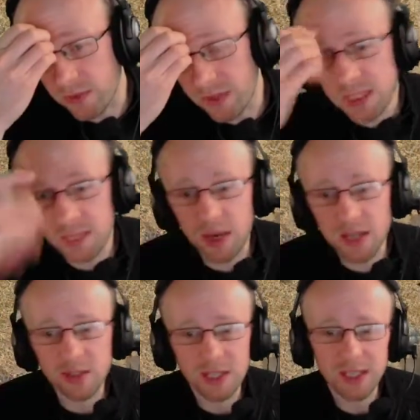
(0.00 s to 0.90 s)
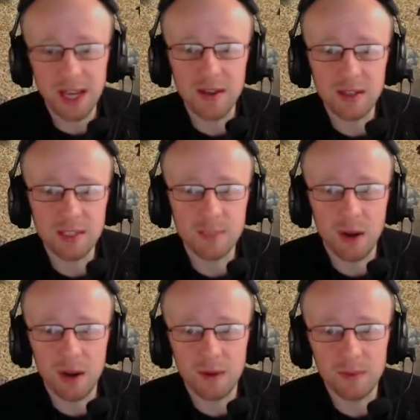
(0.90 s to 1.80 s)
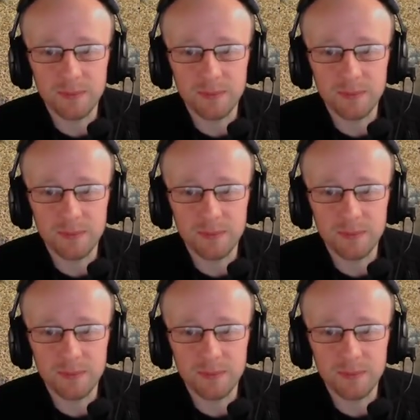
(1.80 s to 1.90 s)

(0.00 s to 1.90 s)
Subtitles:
This is where I tried to get smart.